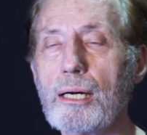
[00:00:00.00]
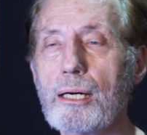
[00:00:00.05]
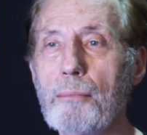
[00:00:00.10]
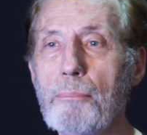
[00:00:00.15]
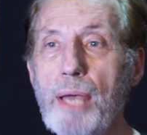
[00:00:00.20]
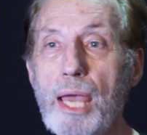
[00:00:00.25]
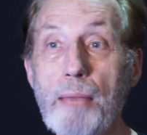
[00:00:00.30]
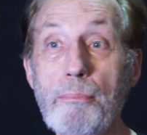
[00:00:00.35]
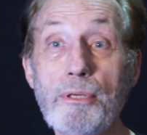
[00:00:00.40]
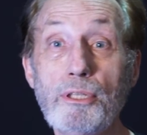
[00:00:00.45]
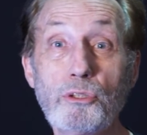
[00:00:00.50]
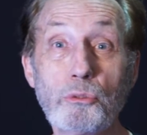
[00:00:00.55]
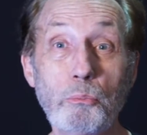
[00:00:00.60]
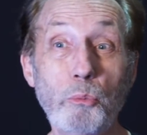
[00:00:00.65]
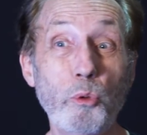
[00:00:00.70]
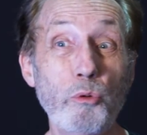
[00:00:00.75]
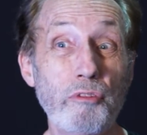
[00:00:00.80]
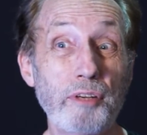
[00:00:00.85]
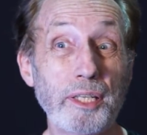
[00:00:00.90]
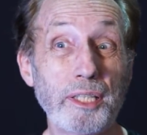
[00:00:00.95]
babies
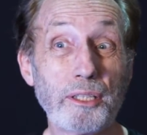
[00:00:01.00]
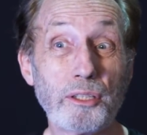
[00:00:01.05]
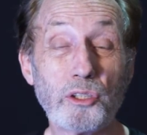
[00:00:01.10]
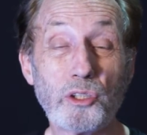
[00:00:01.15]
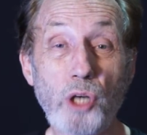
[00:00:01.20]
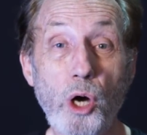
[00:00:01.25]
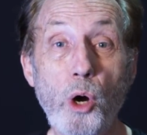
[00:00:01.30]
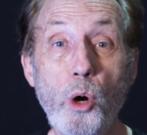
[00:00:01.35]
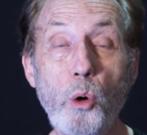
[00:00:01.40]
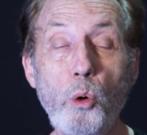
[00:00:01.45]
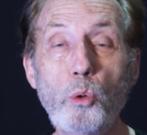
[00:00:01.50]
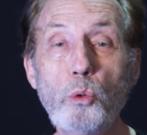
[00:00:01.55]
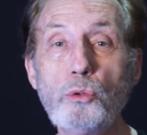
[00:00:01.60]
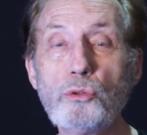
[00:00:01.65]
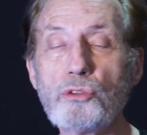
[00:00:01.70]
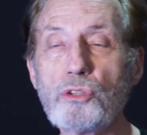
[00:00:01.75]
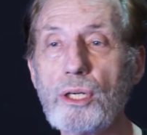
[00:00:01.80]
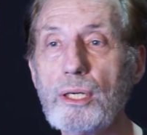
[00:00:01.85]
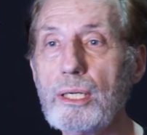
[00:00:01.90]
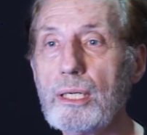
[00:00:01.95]
moving their
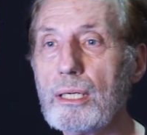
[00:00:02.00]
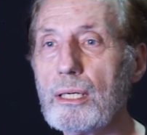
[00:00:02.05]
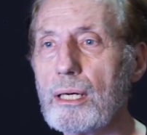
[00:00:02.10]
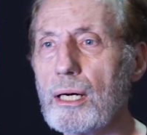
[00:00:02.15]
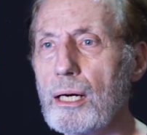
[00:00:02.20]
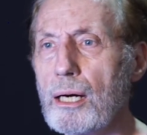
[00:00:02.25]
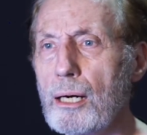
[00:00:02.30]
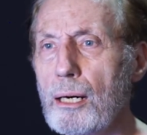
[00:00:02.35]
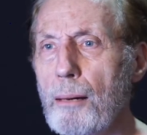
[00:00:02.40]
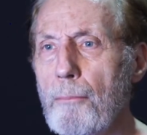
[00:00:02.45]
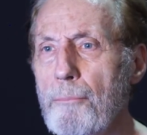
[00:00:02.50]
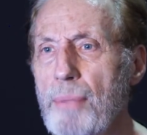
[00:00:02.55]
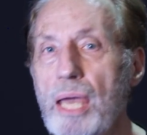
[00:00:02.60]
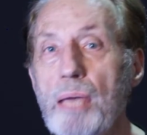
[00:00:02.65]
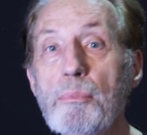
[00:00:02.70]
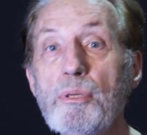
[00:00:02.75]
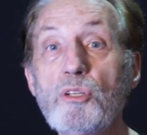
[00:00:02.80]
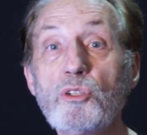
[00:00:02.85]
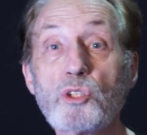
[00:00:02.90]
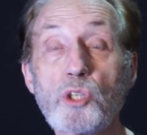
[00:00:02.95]
toes,
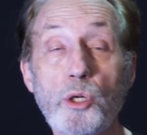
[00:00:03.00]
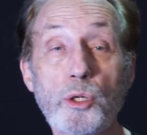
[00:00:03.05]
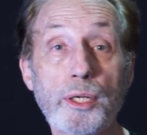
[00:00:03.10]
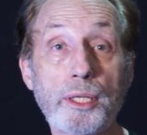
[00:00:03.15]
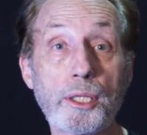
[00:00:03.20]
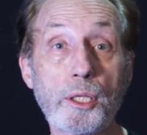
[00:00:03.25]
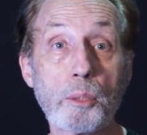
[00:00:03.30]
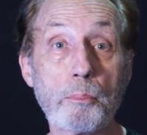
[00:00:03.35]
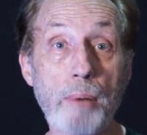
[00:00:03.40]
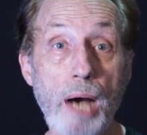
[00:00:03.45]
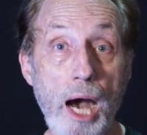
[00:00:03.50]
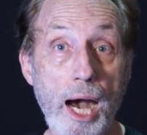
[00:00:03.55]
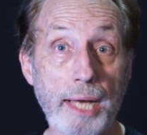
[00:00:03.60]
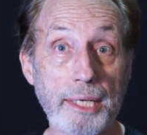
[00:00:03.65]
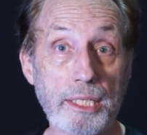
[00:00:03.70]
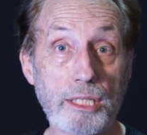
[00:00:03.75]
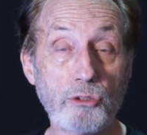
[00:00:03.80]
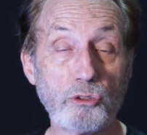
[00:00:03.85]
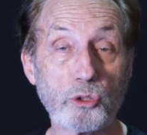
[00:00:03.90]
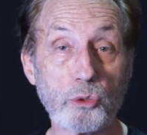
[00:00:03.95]
babies turning their
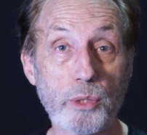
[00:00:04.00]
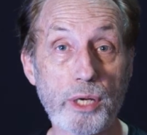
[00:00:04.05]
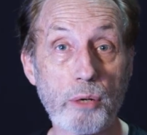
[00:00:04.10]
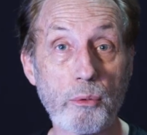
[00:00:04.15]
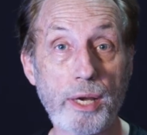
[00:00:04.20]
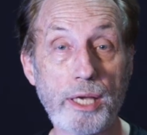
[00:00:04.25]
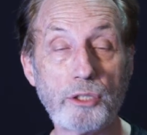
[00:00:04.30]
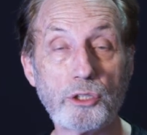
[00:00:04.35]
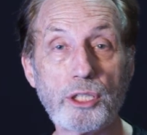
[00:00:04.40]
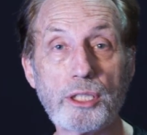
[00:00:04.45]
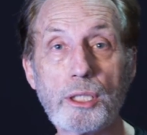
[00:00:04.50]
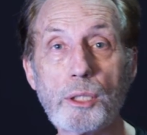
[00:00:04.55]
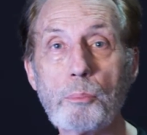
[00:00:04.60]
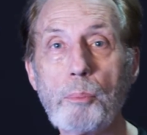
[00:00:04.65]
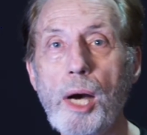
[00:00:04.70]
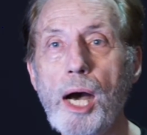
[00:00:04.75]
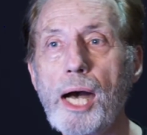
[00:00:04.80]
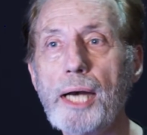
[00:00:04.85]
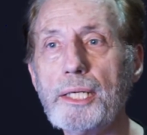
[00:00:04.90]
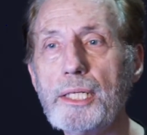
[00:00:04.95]
bodies, rearranging their
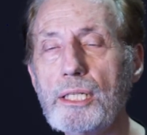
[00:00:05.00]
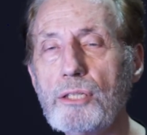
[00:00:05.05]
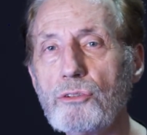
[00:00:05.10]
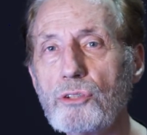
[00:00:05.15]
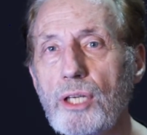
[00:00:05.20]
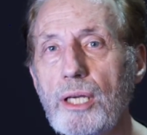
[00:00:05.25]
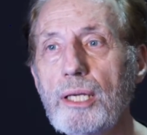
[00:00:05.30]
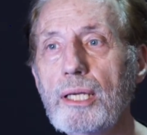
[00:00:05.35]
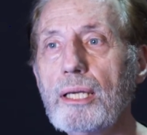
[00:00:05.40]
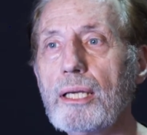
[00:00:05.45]
bodies,